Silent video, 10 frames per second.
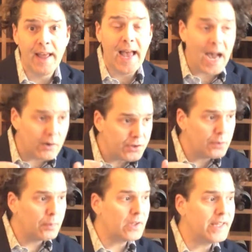How do you
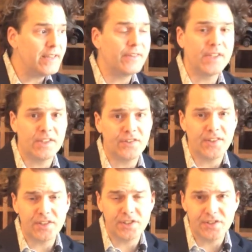believe in the
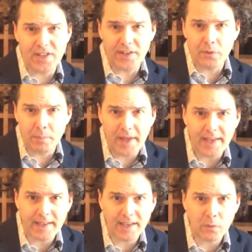decisions that you're
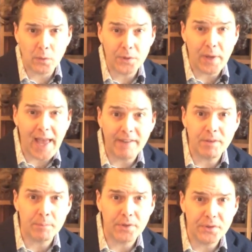making when you
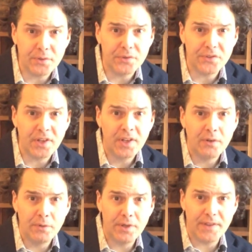haven't produced
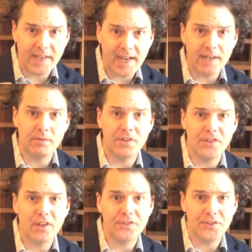really the kind of
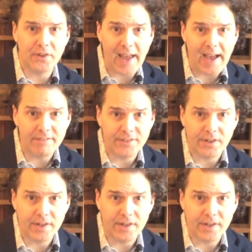results you're after?